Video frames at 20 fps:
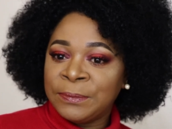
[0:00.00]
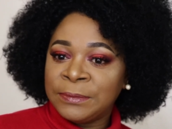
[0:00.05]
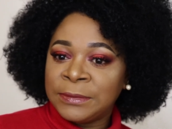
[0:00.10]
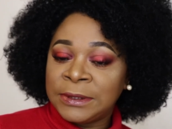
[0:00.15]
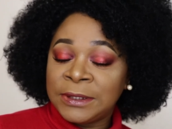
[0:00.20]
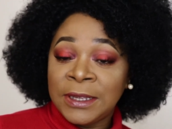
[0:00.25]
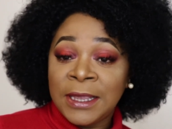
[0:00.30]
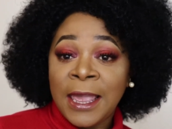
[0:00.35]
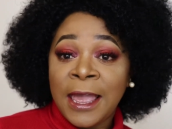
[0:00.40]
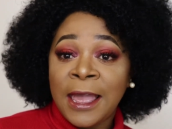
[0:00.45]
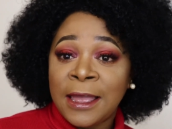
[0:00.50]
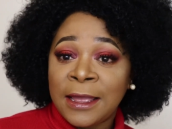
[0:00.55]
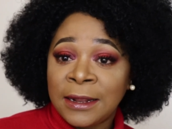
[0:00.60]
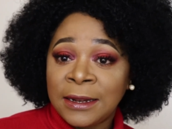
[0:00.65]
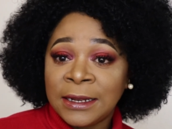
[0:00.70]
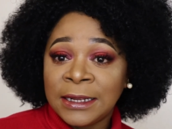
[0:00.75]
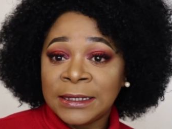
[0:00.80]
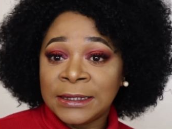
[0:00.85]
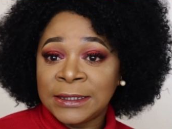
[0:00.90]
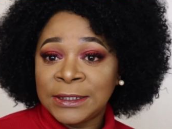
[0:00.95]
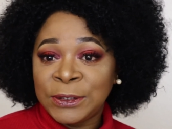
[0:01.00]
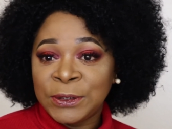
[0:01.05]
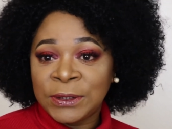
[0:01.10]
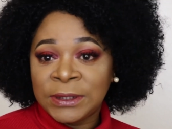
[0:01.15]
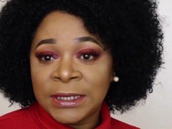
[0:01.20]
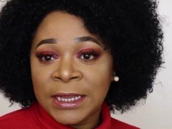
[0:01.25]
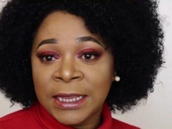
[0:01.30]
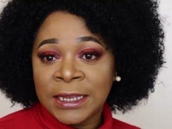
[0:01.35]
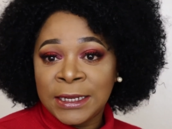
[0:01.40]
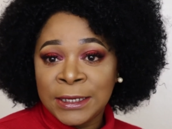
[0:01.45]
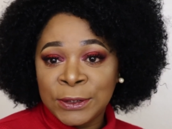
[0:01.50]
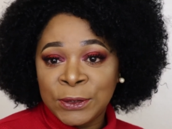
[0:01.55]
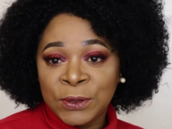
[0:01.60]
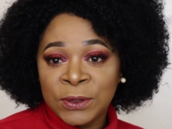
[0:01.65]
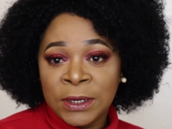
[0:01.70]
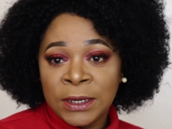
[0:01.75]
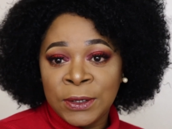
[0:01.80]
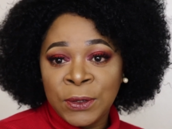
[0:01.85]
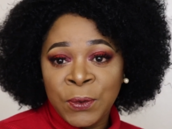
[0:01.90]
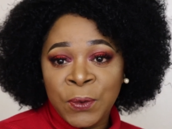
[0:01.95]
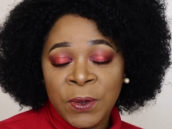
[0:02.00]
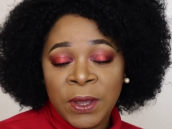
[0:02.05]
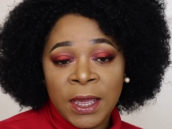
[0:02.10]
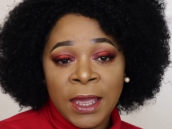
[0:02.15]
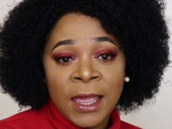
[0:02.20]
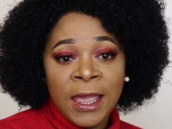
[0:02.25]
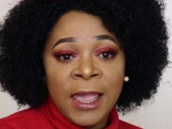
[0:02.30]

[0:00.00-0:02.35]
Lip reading: So yeah, let's just get into the look.